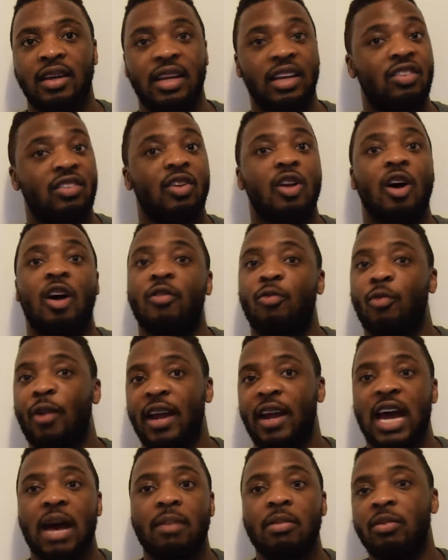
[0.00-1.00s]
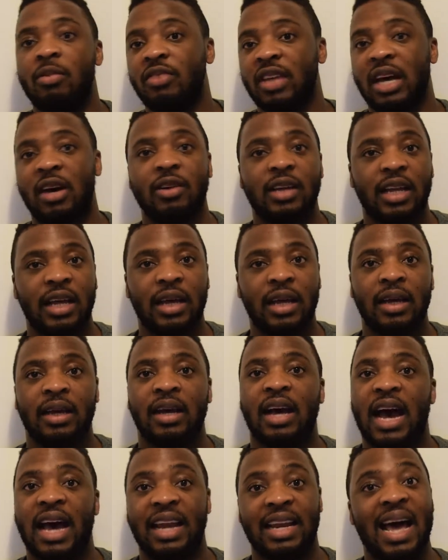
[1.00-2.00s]
There's a lot of great albums out there
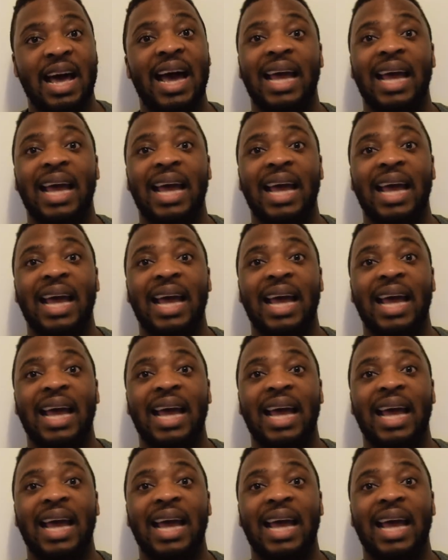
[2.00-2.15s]
and